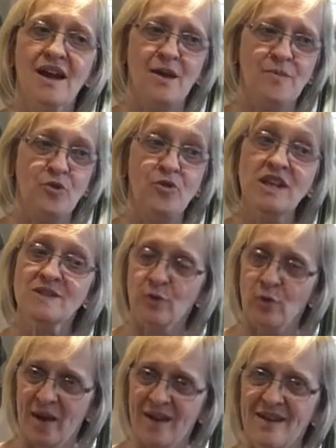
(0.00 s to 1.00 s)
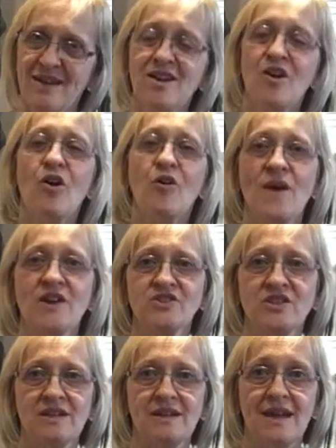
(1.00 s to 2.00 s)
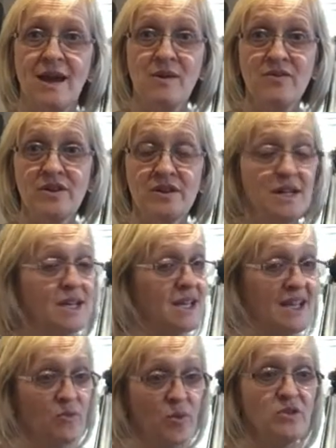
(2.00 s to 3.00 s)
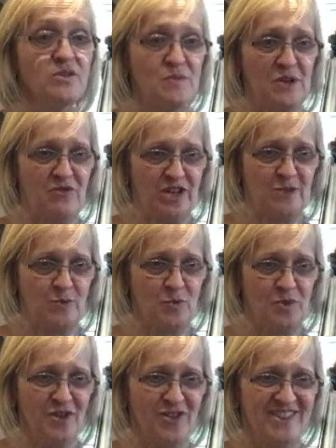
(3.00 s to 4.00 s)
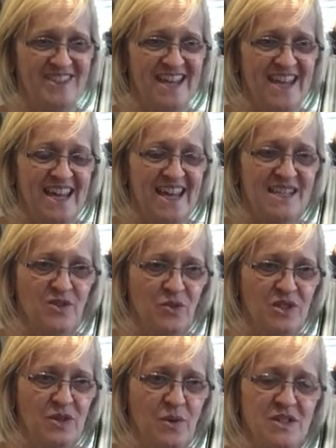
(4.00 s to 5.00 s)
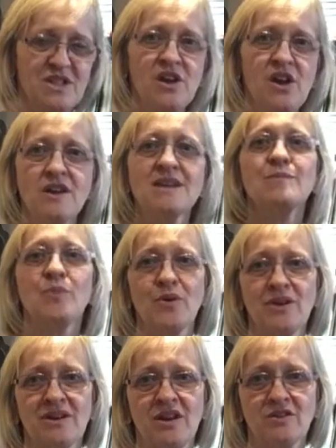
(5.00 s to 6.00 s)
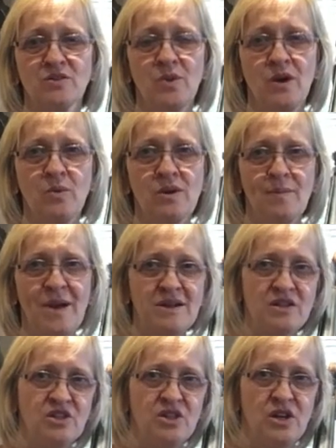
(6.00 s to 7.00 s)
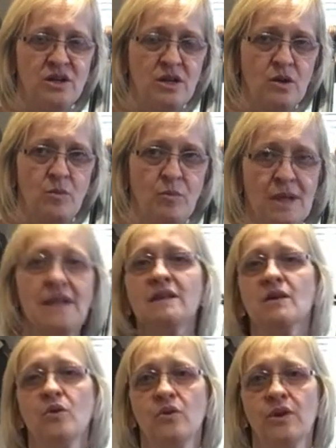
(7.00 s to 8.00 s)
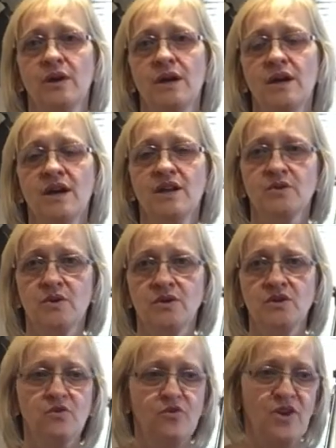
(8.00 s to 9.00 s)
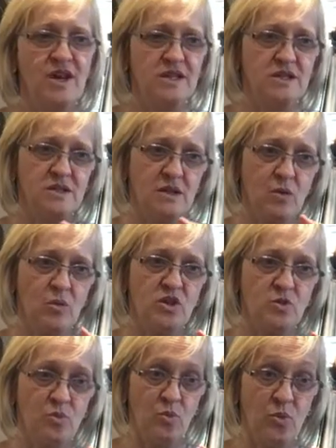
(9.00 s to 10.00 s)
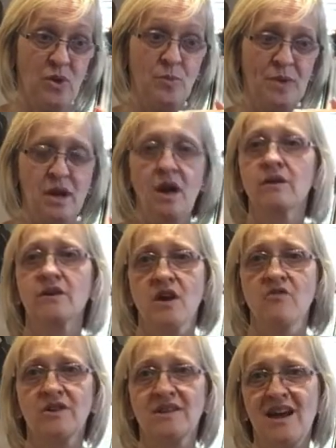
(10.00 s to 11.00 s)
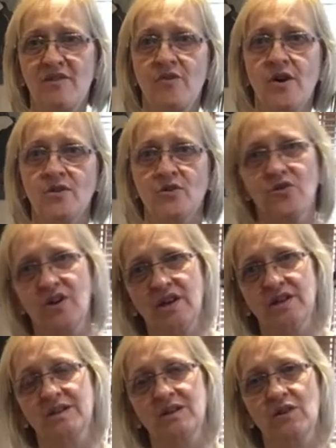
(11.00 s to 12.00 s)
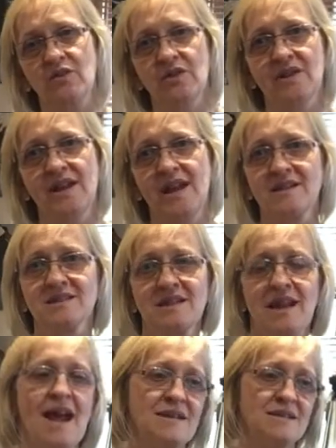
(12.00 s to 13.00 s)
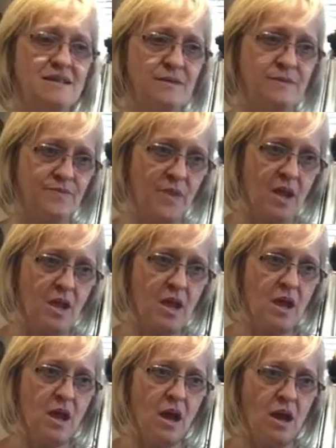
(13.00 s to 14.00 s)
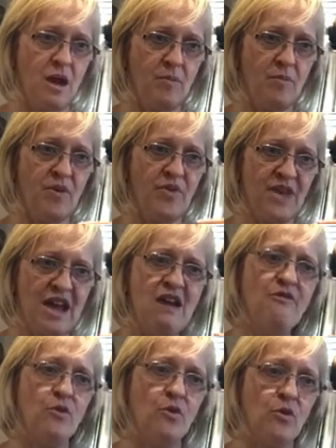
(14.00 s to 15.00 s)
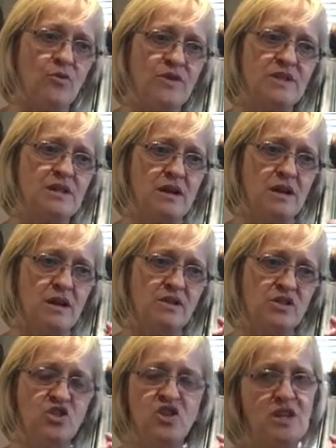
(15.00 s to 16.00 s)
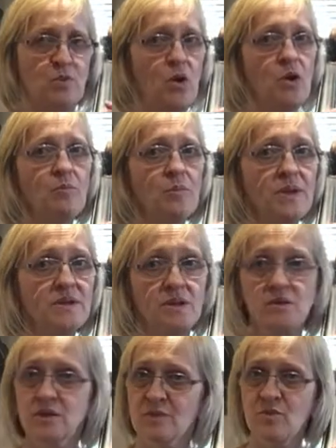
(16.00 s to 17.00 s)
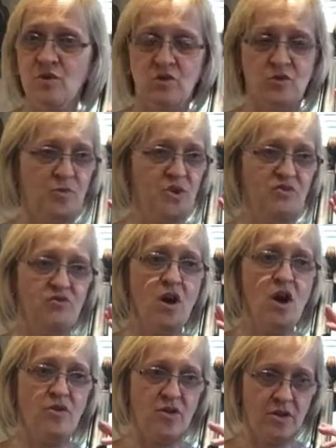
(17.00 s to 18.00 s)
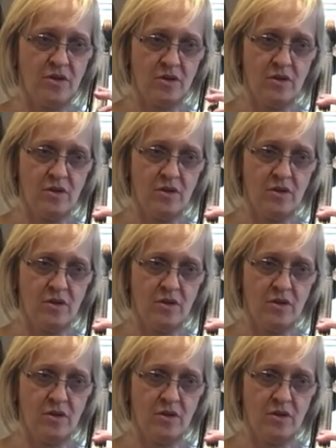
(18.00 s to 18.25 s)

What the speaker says: graceful way on that G. However, it won't be graceful because it's also a turning point note where we're about to turn a complete corner to a new phrase, which we'll be uncovering that final phrase on the next lesson. But therefore, this last G won't be so smooth, but rather